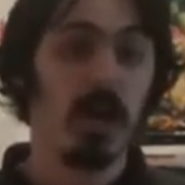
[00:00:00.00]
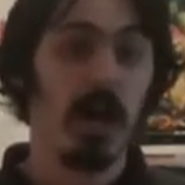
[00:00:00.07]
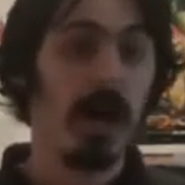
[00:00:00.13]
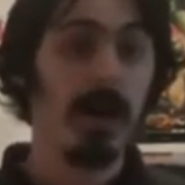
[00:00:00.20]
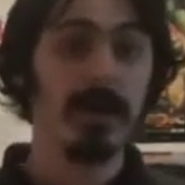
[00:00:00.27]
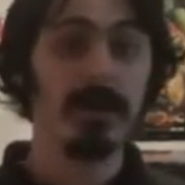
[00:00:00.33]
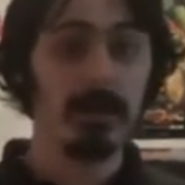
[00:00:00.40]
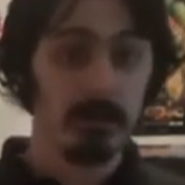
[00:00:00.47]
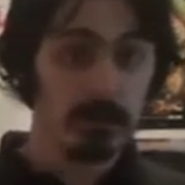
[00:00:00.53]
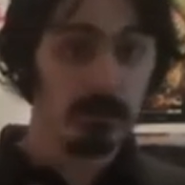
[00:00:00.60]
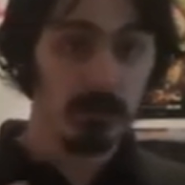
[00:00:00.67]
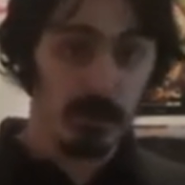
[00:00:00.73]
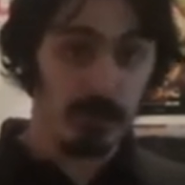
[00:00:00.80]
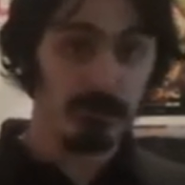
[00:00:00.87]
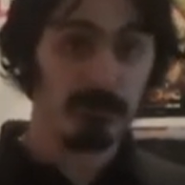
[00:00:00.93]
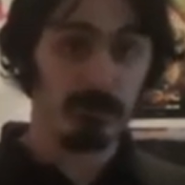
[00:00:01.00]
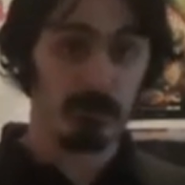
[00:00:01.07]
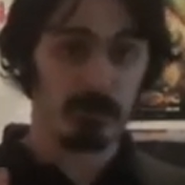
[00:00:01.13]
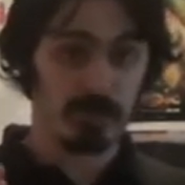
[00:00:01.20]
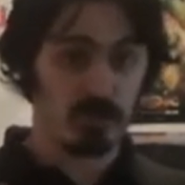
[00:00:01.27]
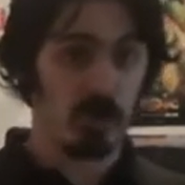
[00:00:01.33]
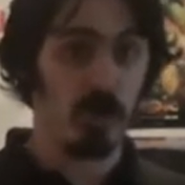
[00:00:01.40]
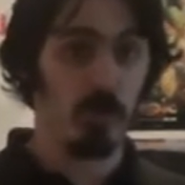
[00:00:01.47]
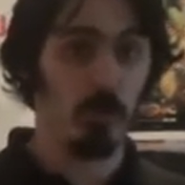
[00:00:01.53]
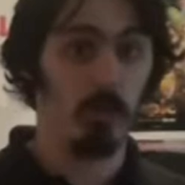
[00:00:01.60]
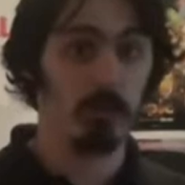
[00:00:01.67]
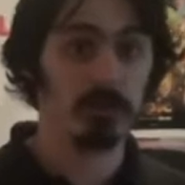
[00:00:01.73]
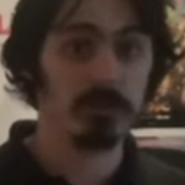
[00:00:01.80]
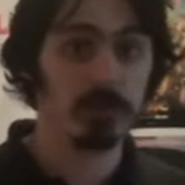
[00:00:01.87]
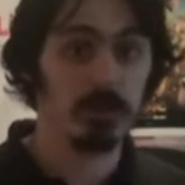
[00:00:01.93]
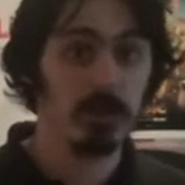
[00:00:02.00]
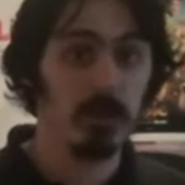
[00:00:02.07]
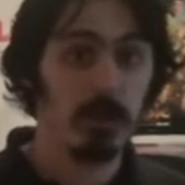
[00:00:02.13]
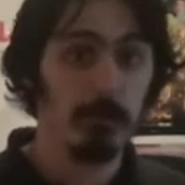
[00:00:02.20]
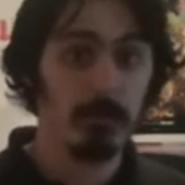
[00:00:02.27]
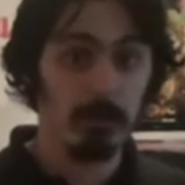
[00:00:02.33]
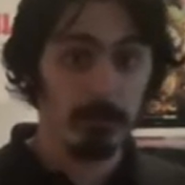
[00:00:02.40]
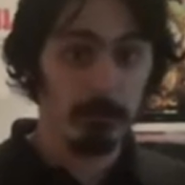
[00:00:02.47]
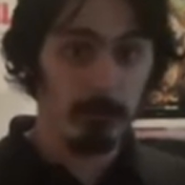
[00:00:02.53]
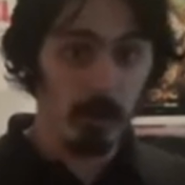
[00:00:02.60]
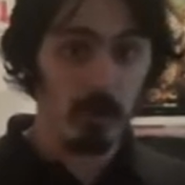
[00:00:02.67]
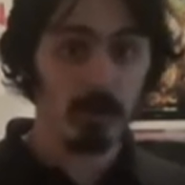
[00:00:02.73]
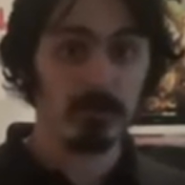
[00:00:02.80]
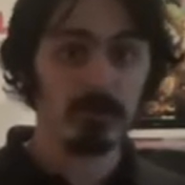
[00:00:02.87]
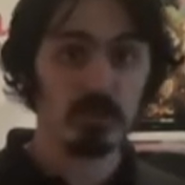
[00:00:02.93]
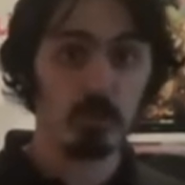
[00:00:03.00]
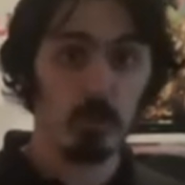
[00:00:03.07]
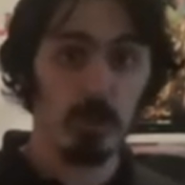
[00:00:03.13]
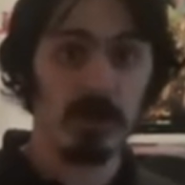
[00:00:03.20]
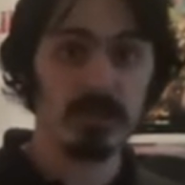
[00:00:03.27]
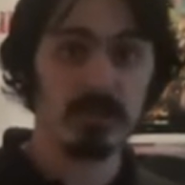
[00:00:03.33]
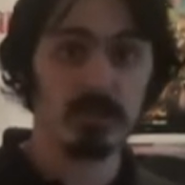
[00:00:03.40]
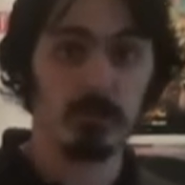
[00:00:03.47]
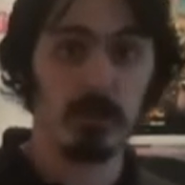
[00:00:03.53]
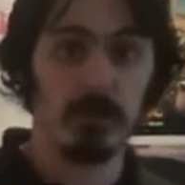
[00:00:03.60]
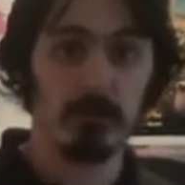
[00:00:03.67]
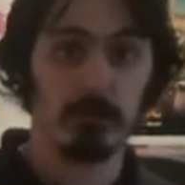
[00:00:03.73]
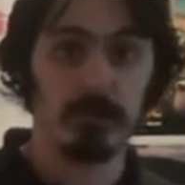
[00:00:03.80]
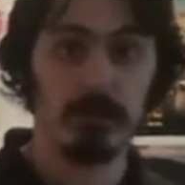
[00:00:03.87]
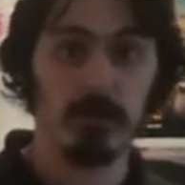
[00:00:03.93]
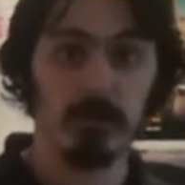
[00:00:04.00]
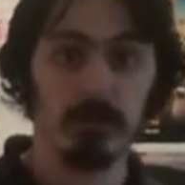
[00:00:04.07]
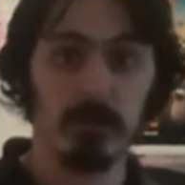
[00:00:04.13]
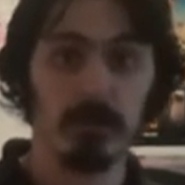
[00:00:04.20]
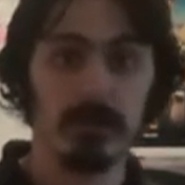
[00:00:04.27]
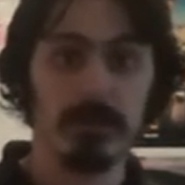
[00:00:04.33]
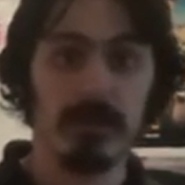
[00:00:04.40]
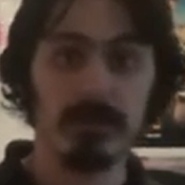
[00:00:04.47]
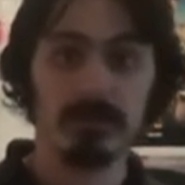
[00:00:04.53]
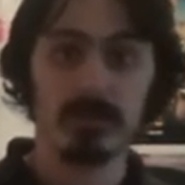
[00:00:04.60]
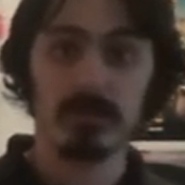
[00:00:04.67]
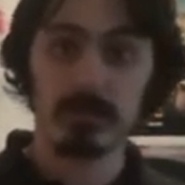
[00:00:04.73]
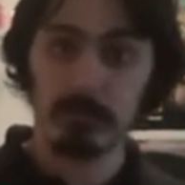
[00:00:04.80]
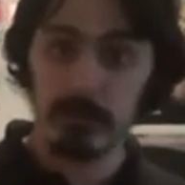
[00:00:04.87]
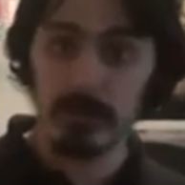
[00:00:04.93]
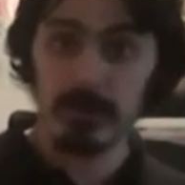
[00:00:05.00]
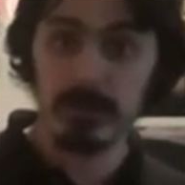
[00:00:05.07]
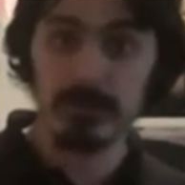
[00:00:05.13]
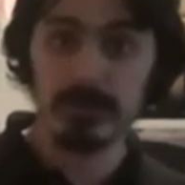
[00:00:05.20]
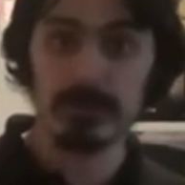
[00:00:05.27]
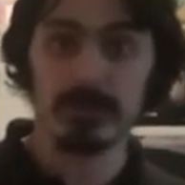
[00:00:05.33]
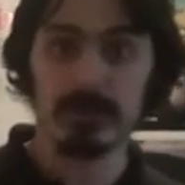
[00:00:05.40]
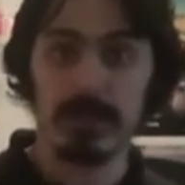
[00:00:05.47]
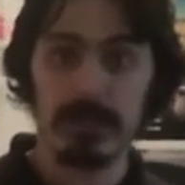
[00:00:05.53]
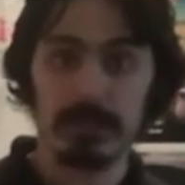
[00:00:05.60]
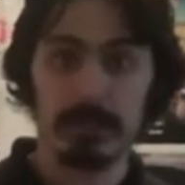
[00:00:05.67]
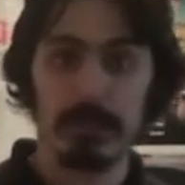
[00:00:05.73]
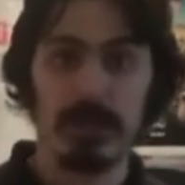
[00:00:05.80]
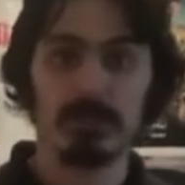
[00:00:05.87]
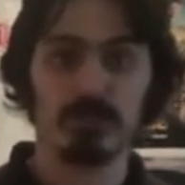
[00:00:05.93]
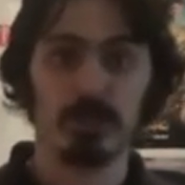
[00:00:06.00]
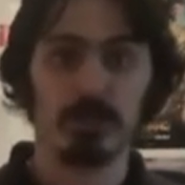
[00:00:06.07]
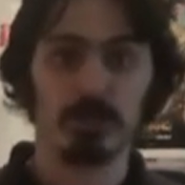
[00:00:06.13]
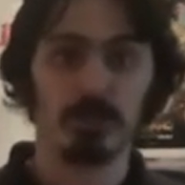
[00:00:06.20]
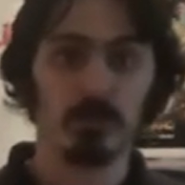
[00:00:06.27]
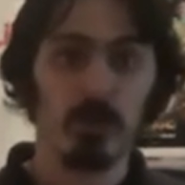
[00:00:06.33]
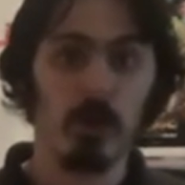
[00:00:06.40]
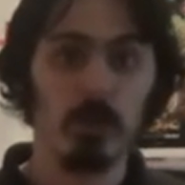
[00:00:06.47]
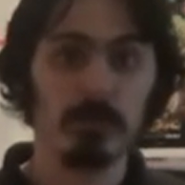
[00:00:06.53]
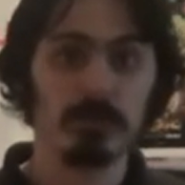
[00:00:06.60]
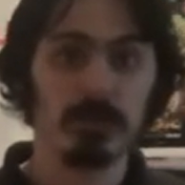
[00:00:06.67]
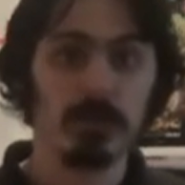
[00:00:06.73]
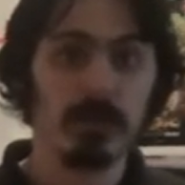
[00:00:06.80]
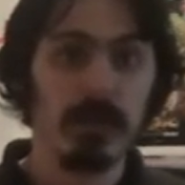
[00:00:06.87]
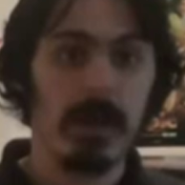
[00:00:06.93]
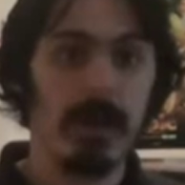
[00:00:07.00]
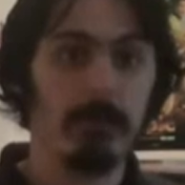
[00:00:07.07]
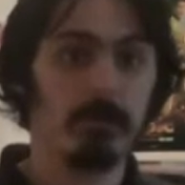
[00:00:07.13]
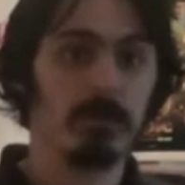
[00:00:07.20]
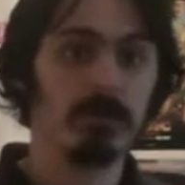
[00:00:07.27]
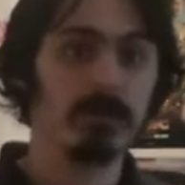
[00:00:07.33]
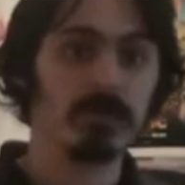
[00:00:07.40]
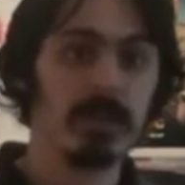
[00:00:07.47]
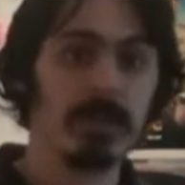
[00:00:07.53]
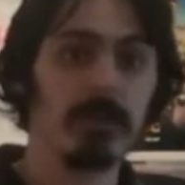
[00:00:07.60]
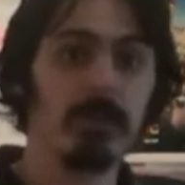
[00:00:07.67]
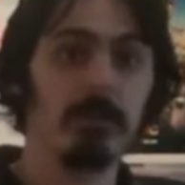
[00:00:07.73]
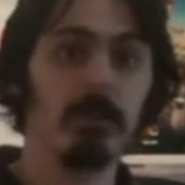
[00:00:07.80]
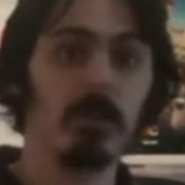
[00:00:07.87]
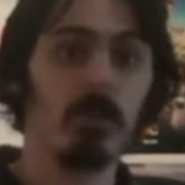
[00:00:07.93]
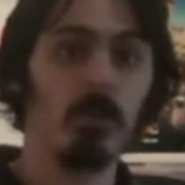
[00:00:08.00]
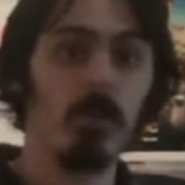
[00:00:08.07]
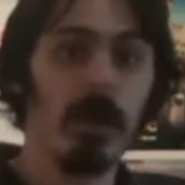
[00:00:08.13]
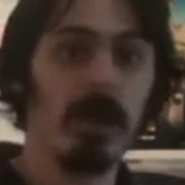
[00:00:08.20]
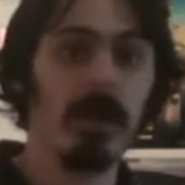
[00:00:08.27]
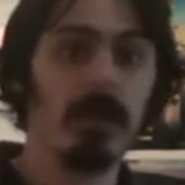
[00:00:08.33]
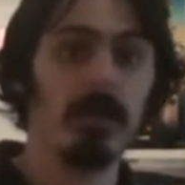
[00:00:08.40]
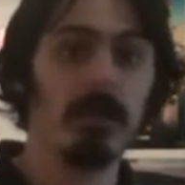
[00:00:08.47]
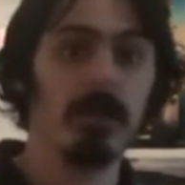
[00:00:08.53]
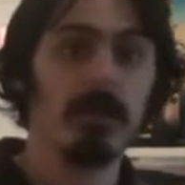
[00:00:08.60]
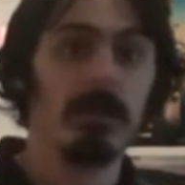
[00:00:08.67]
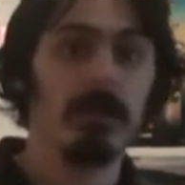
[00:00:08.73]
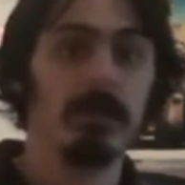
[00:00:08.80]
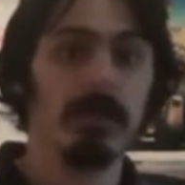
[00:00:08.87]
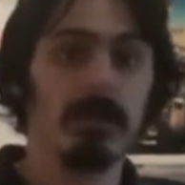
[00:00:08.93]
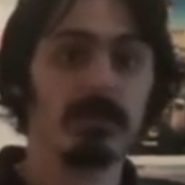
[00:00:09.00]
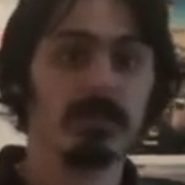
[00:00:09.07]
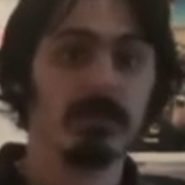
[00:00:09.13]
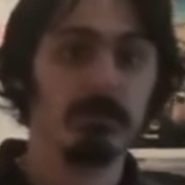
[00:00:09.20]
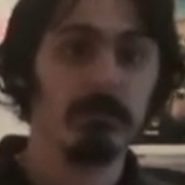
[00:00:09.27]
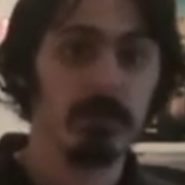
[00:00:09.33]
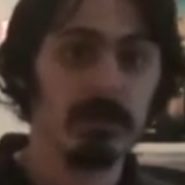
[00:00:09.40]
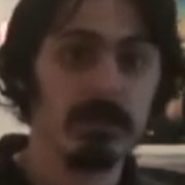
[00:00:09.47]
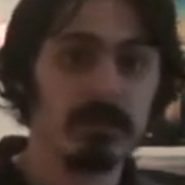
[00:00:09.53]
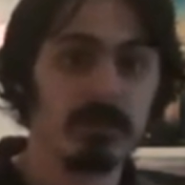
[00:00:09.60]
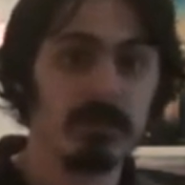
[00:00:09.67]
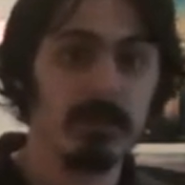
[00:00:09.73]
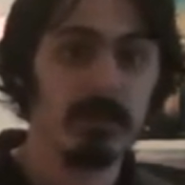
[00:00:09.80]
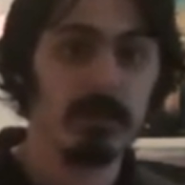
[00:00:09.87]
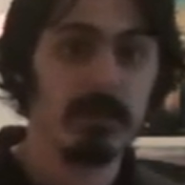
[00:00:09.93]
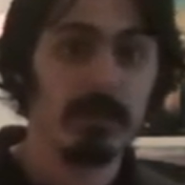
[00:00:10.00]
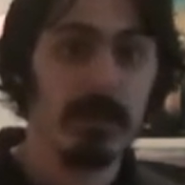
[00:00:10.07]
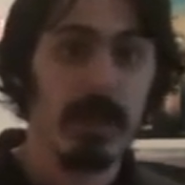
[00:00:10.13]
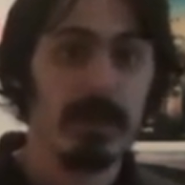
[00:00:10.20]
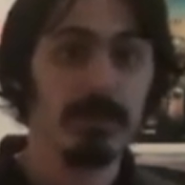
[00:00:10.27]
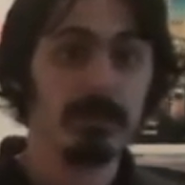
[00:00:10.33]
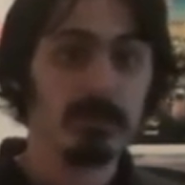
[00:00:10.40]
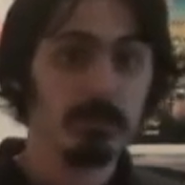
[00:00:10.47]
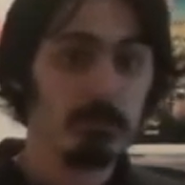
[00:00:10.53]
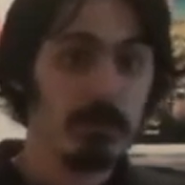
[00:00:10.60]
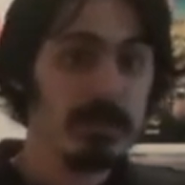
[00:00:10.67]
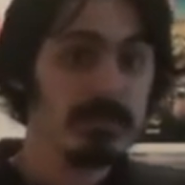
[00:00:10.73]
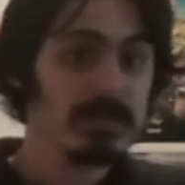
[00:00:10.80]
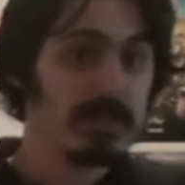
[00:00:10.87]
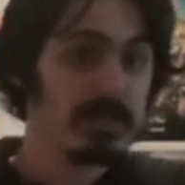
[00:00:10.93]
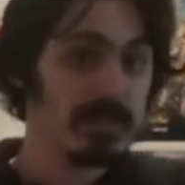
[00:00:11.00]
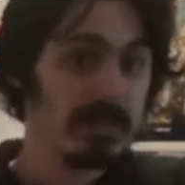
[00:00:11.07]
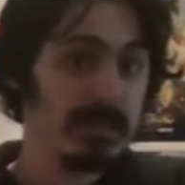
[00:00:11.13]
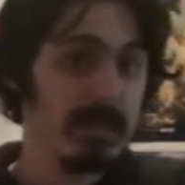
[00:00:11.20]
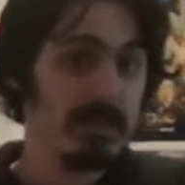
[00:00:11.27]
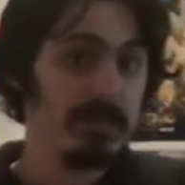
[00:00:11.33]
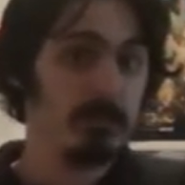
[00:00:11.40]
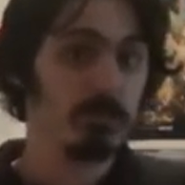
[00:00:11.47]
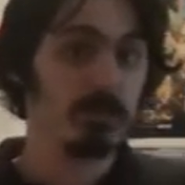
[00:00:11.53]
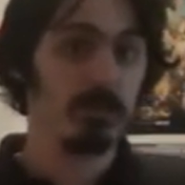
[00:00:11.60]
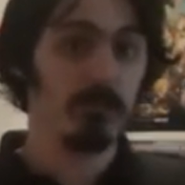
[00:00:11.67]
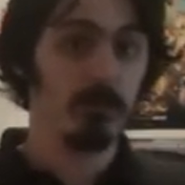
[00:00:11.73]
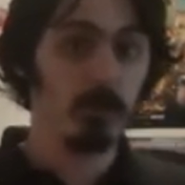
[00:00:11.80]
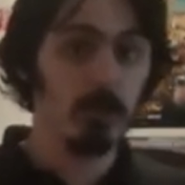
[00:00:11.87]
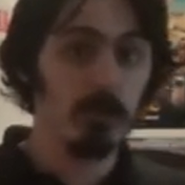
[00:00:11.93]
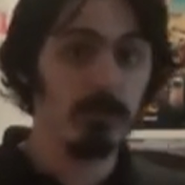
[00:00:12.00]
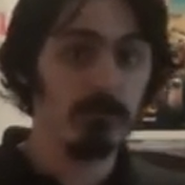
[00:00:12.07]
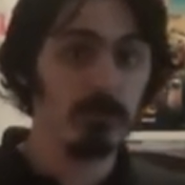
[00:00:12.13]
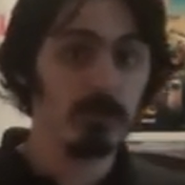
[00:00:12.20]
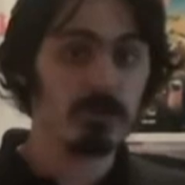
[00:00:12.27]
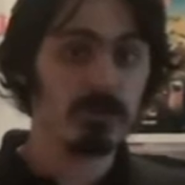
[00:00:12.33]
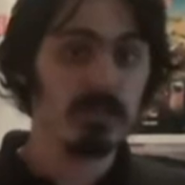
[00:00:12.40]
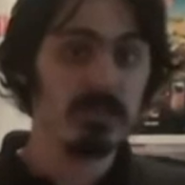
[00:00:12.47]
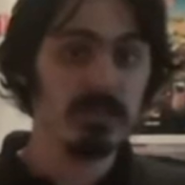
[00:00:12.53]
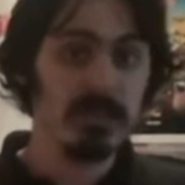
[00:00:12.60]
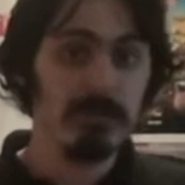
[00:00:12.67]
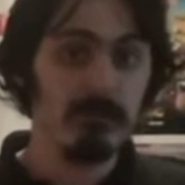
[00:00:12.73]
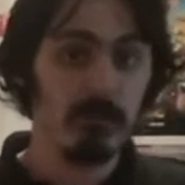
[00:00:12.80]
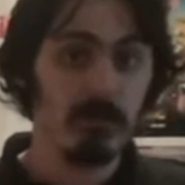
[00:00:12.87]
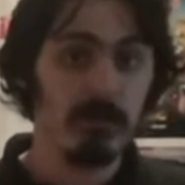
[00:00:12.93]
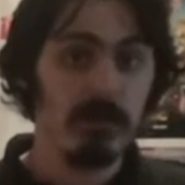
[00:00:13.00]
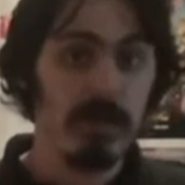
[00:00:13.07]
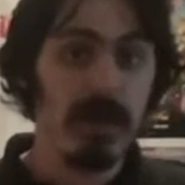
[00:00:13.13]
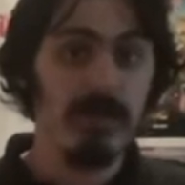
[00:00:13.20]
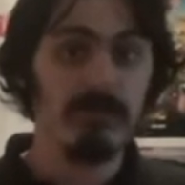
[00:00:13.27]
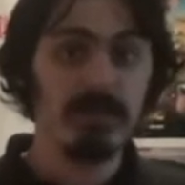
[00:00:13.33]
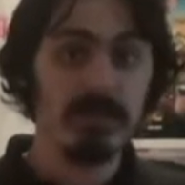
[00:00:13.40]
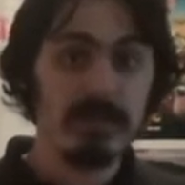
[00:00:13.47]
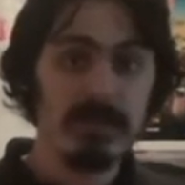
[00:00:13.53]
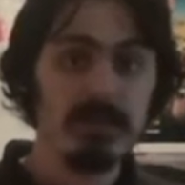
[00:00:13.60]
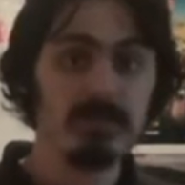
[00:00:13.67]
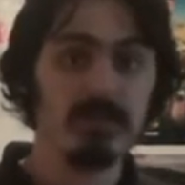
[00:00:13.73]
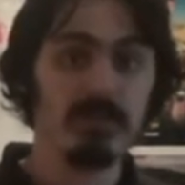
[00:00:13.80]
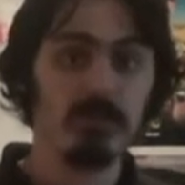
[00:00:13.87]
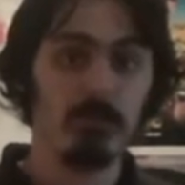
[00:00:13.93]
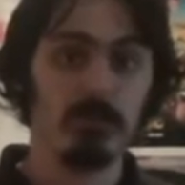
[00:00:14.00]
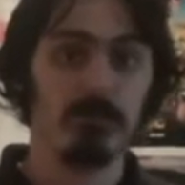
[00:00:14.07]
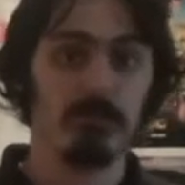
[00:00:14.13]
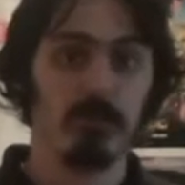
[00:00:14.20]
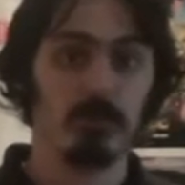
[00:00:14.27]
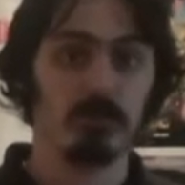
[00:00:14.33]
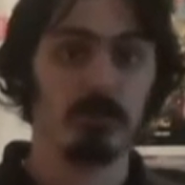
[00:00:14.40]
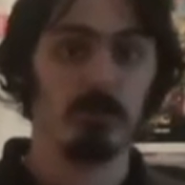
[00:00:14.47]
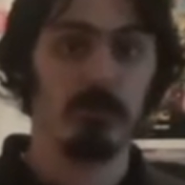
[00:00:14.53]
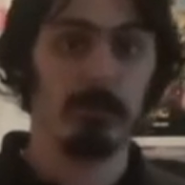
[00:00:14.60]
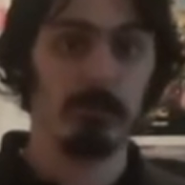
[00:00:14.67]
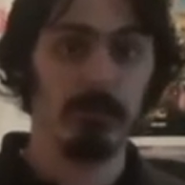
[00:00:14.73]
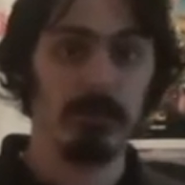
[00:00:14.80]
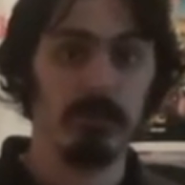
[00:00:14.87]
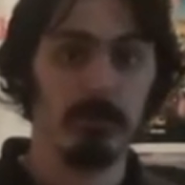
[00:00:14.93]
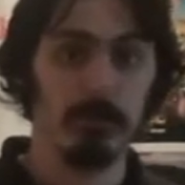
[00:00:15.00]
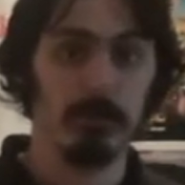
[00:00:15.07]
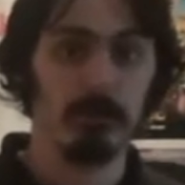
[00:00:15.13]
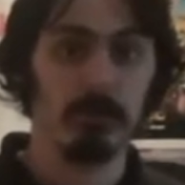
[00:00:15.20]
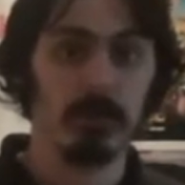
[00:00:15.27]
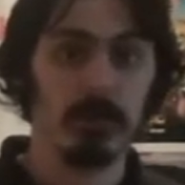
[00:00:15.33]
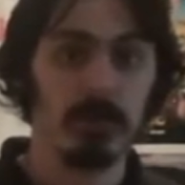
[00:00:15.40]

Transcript: I love Star Wars, but part of its widespread appeal is its ability to take classic tropes and present them in a way that's simplistic, and its basic themes of good versus evil have an easy universal appeal.